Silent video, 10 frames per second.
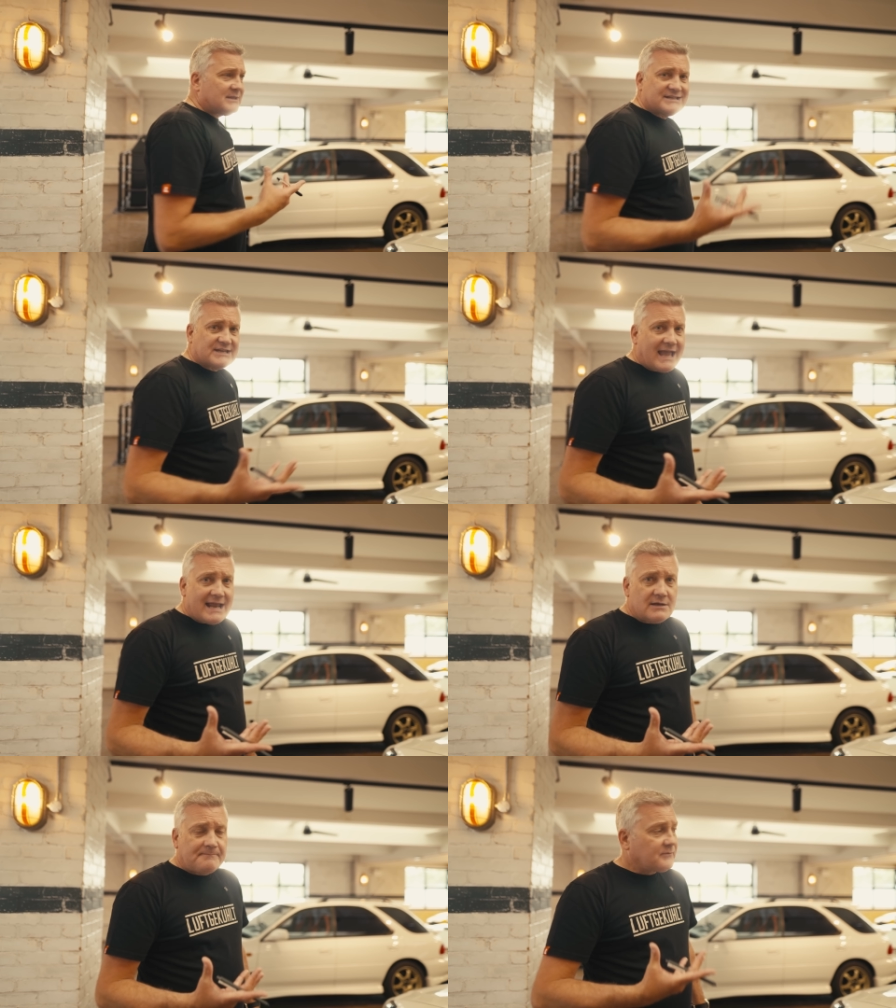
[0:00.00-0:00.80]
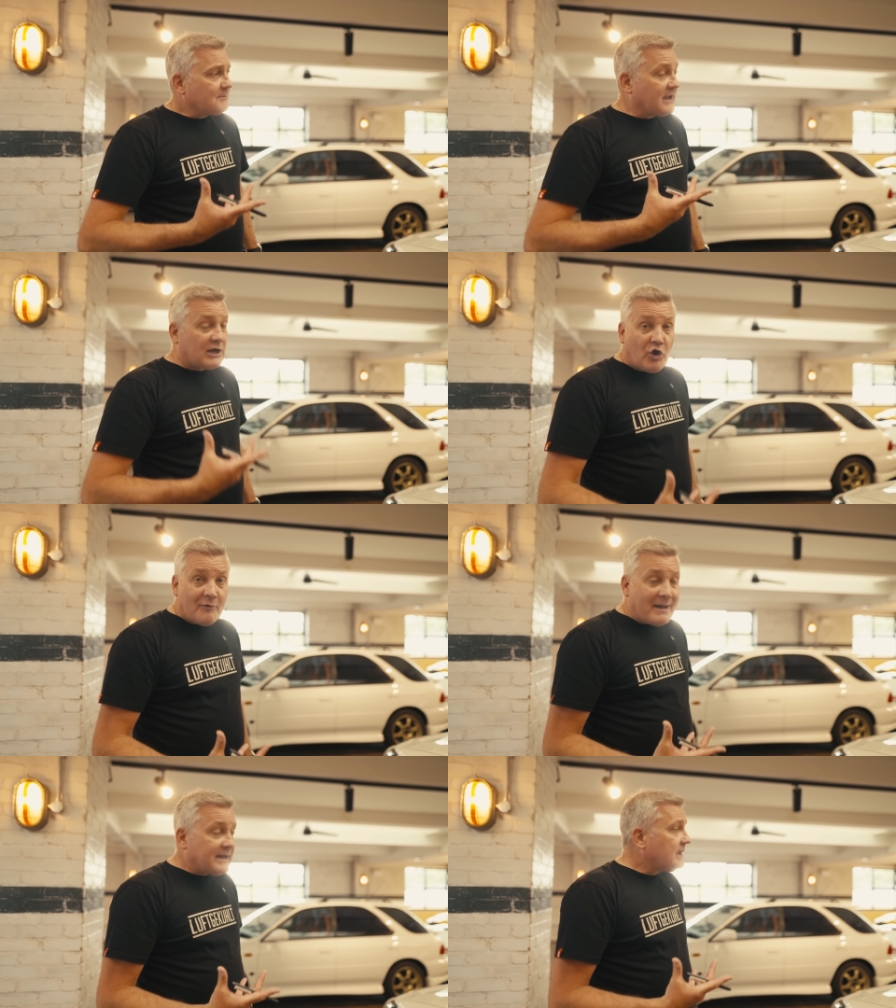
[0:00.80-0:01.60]
of these, again, make a lot of
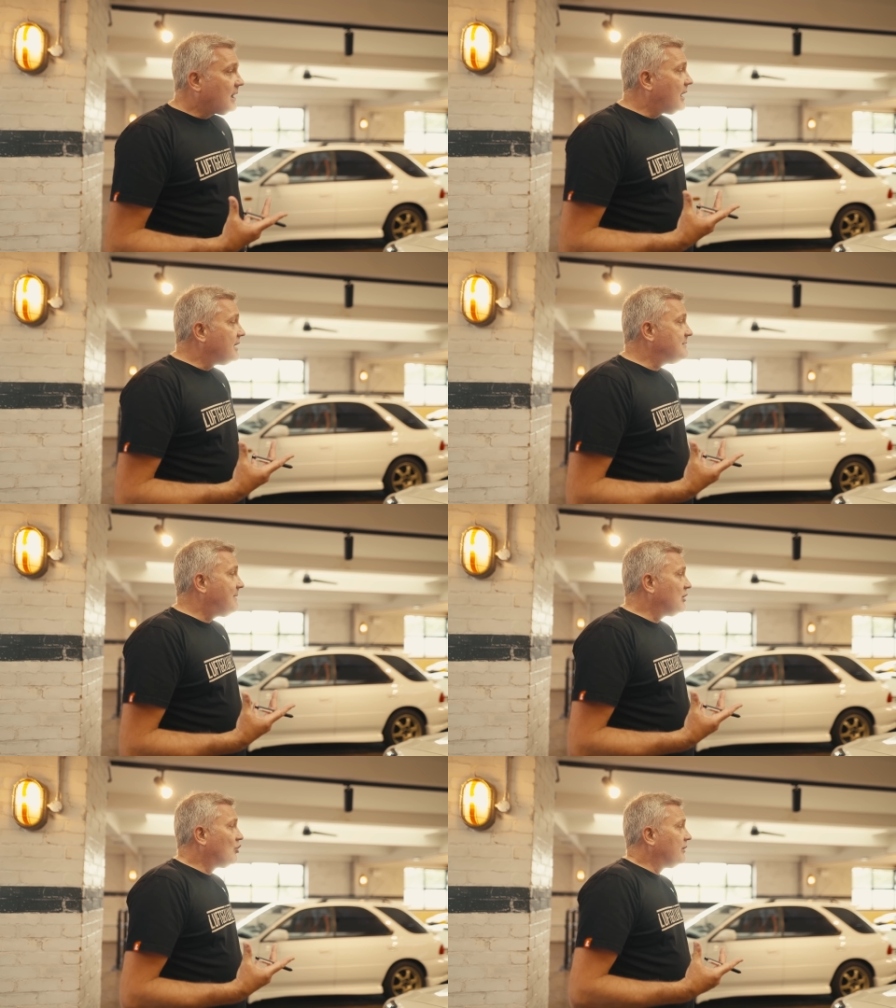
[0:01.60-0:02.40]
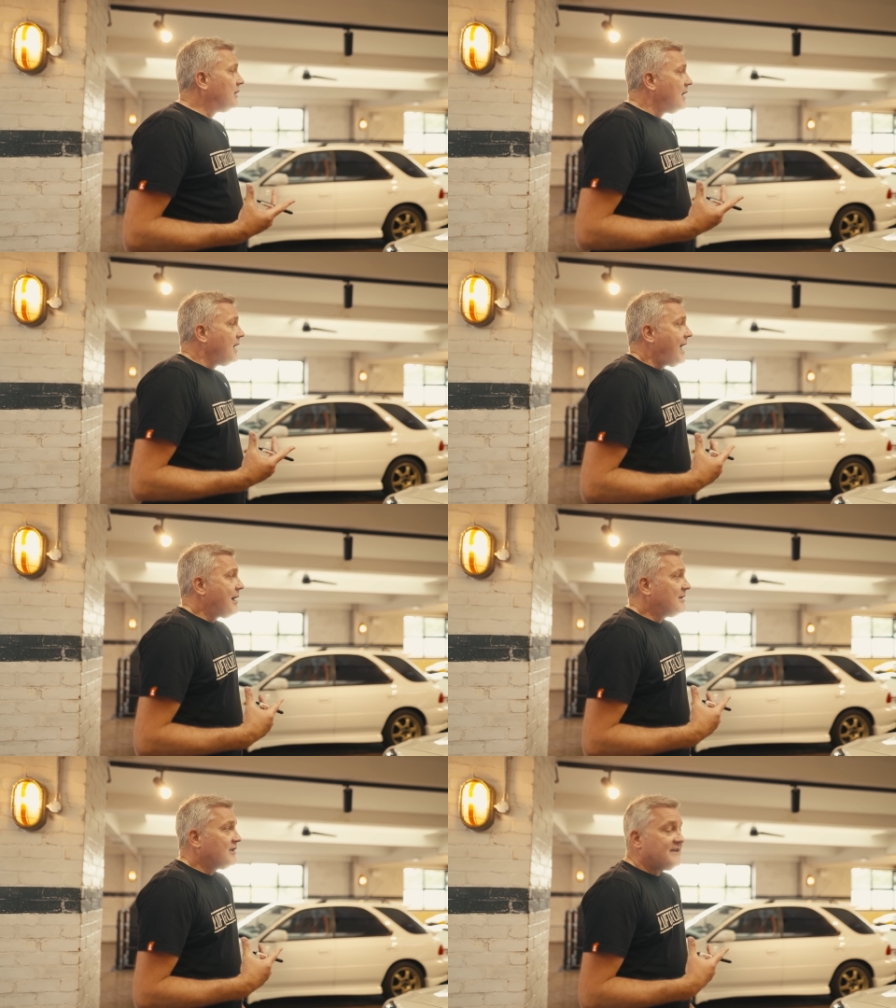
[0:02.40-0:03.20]
money, depending on how
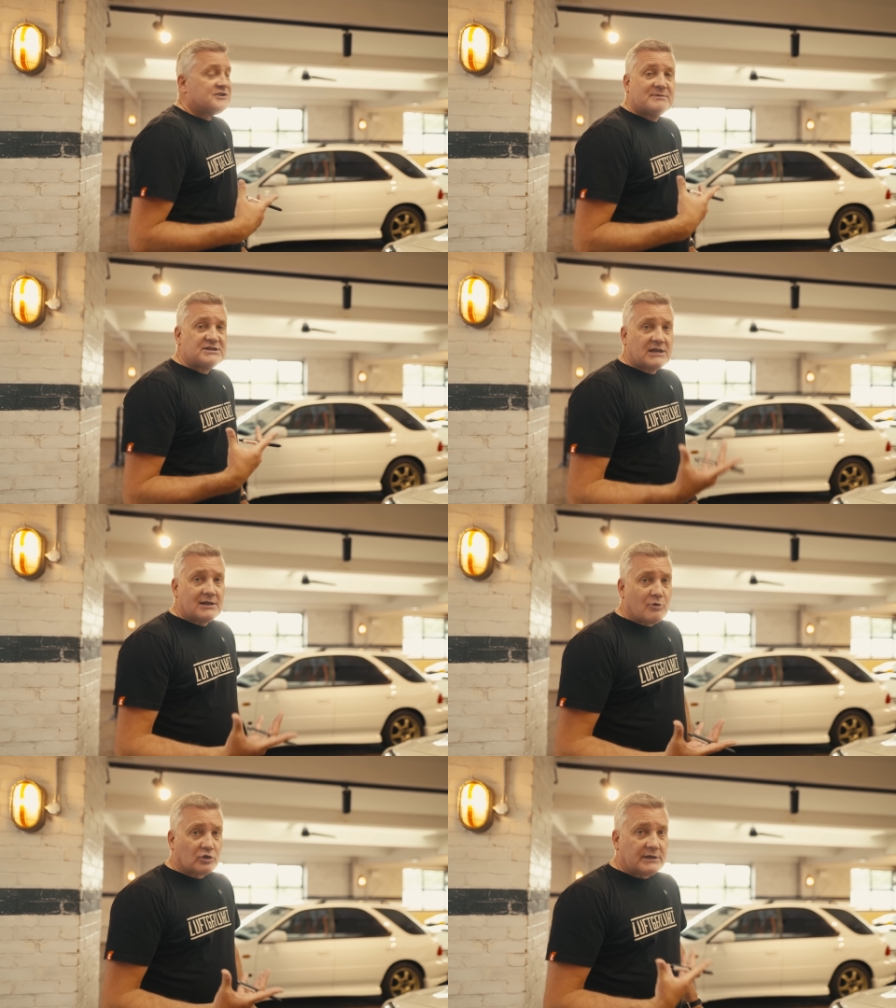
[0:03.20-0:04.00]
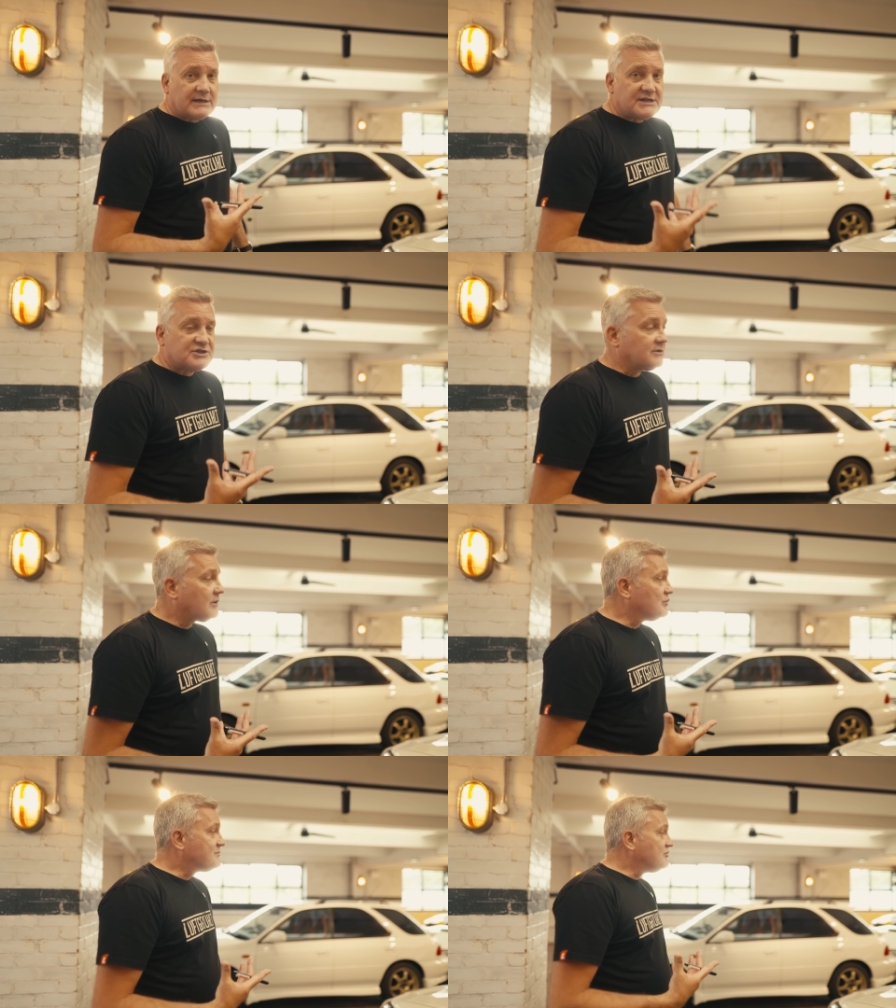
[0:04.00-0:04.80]
many of each particular model and edition
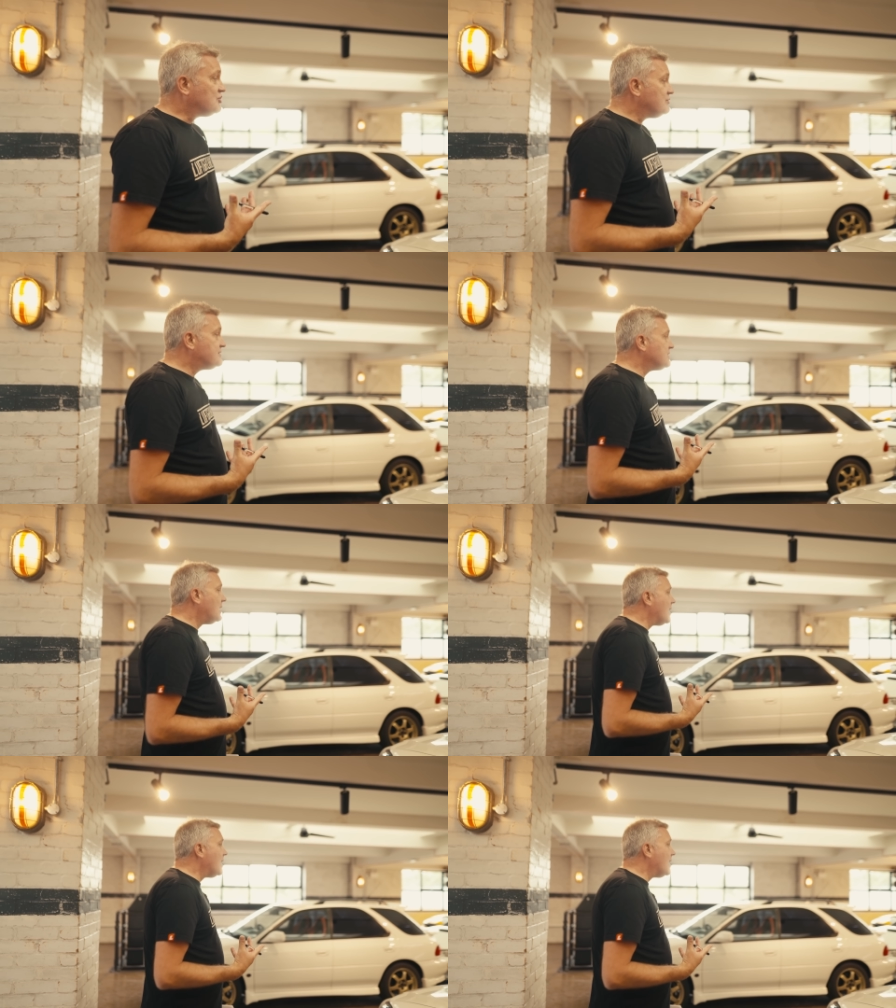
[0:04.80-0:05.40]
was produced.